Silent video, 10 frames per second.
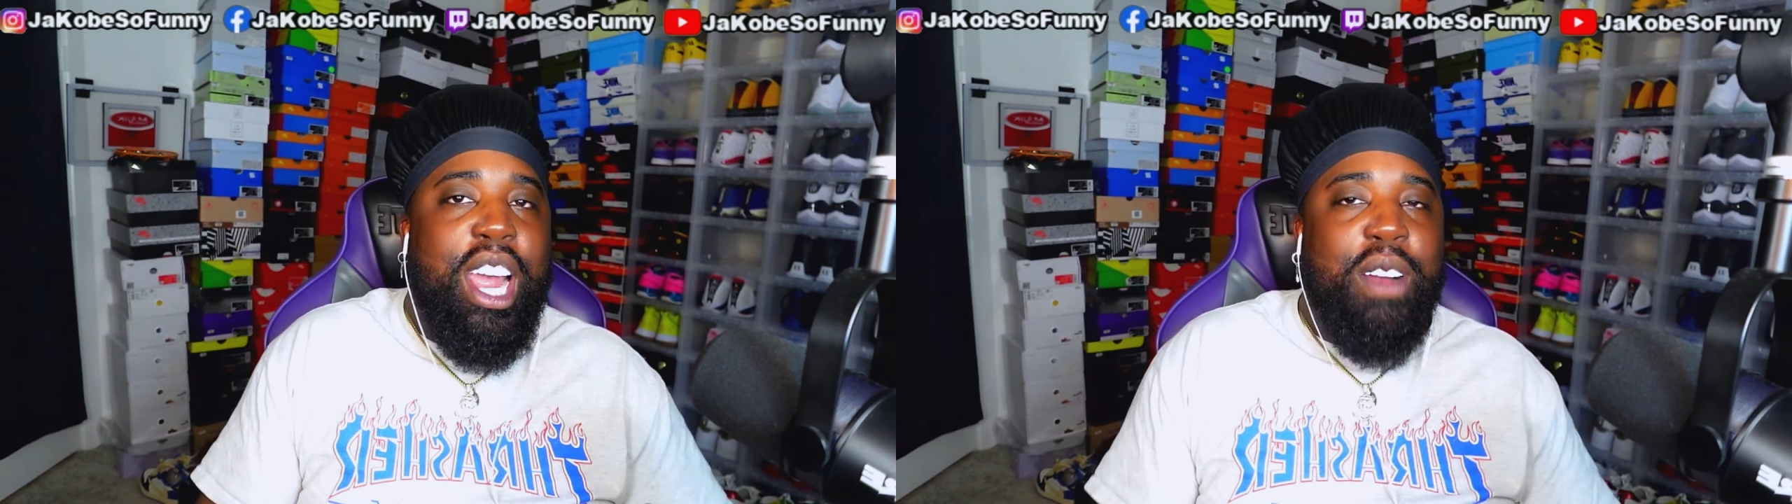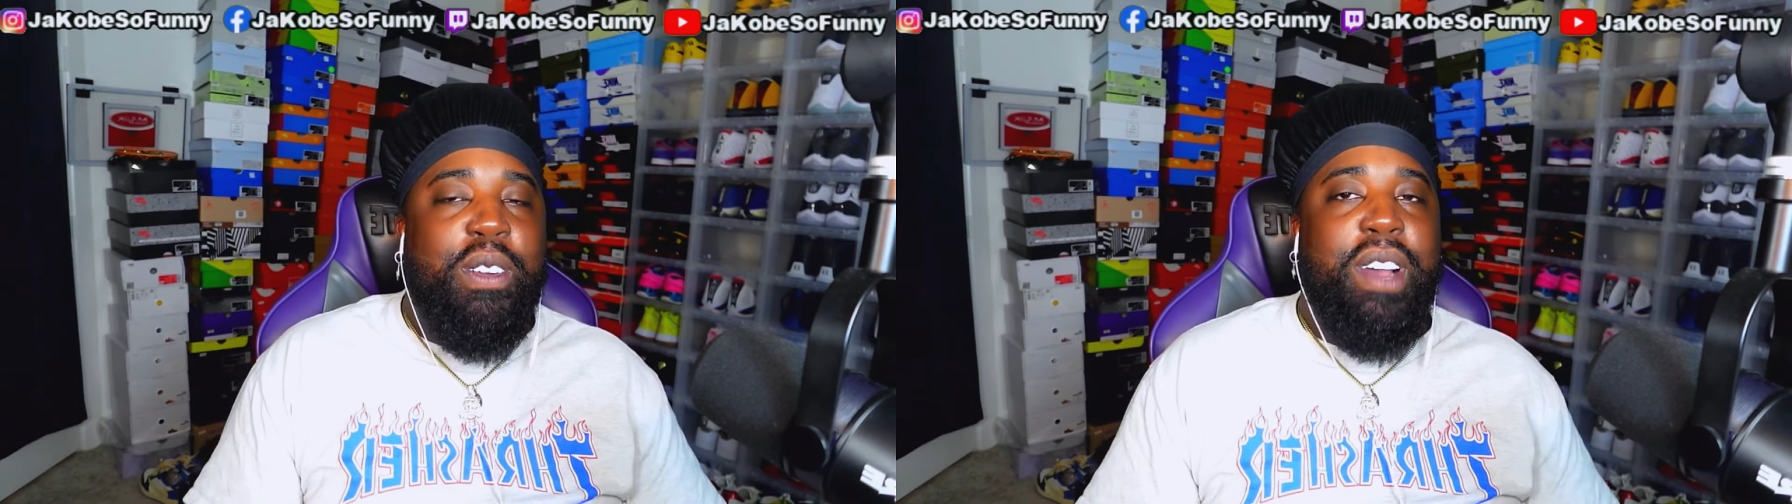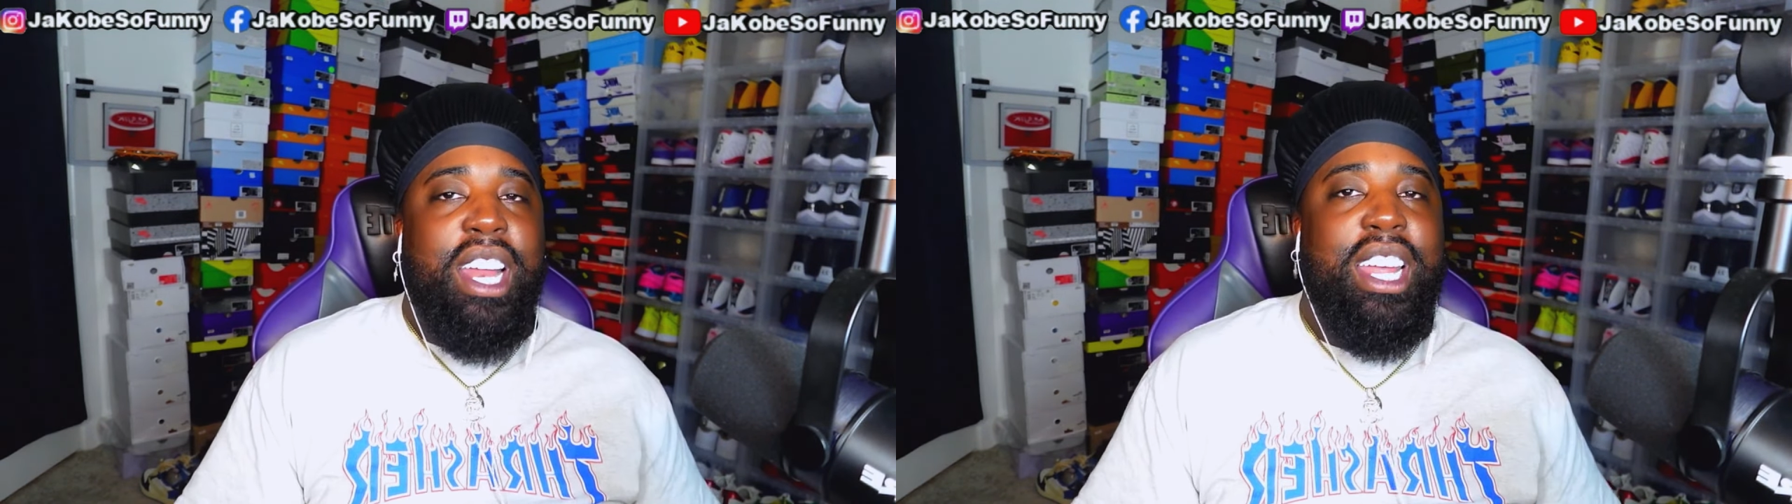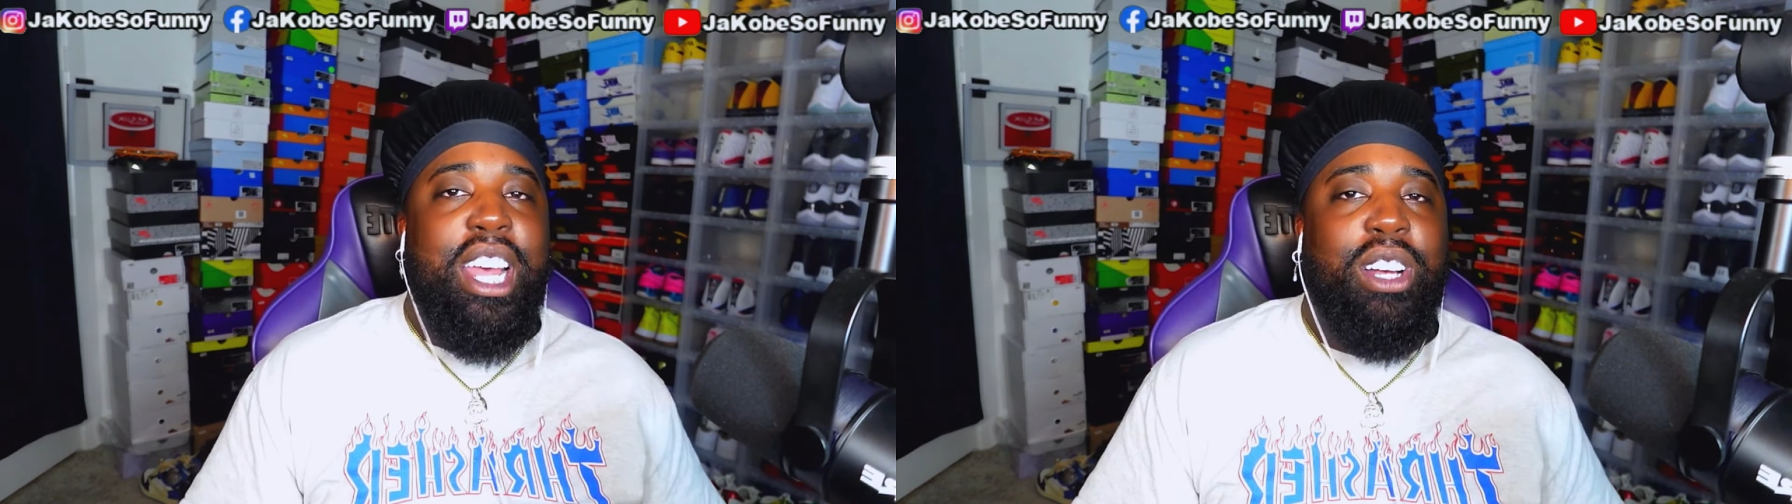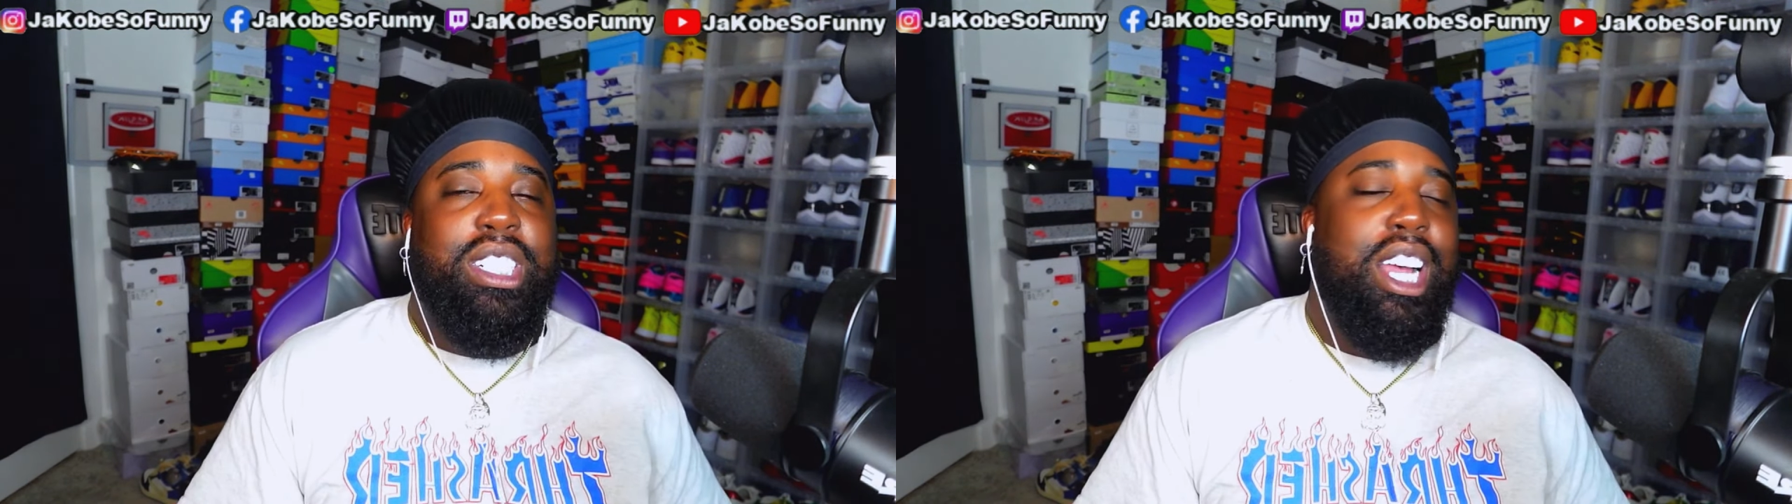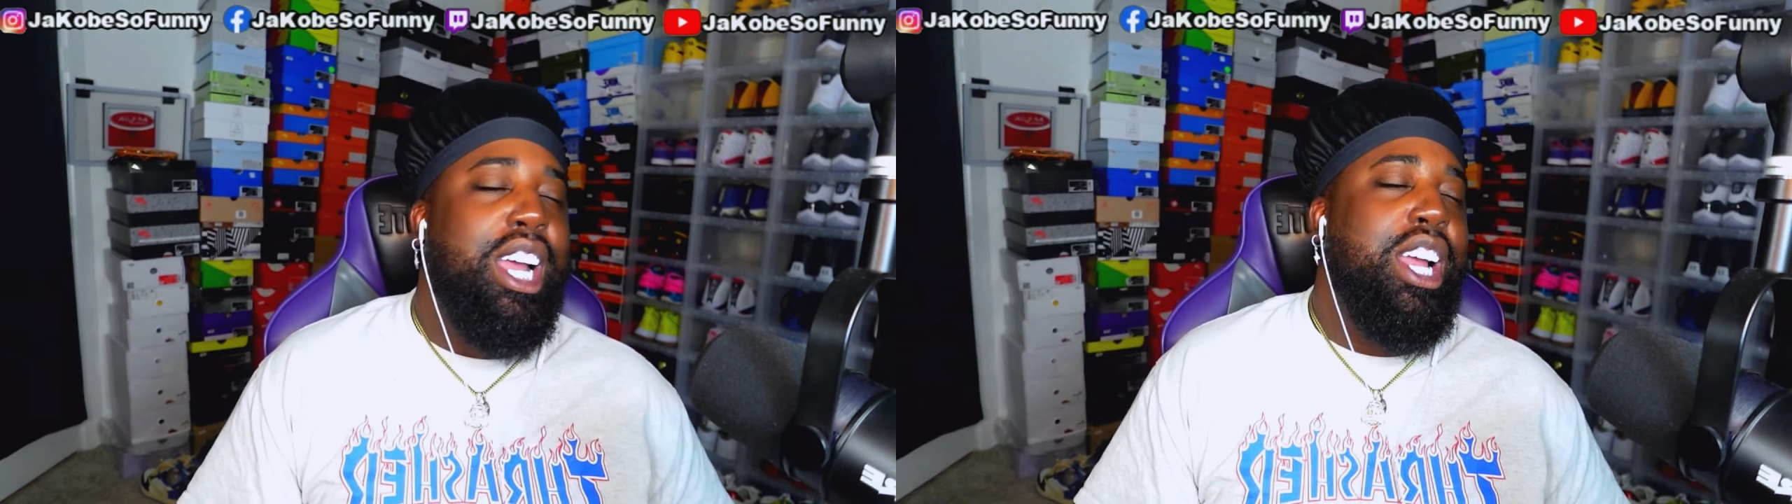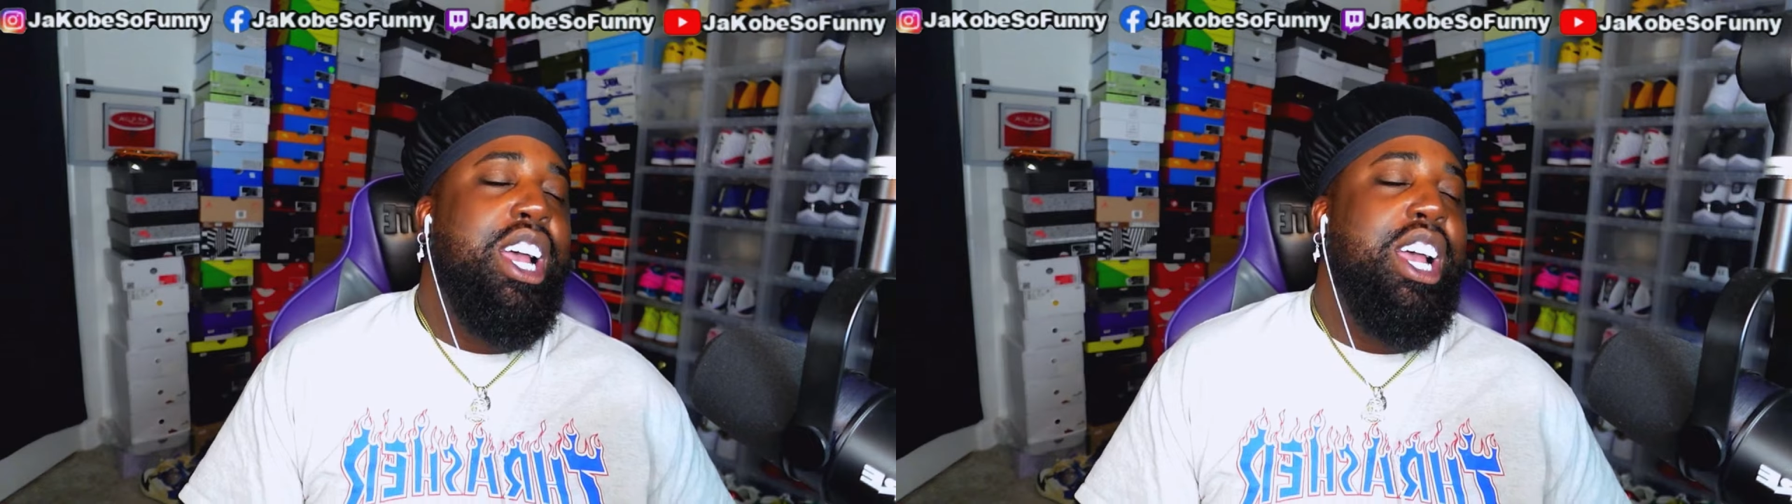everybody else, like.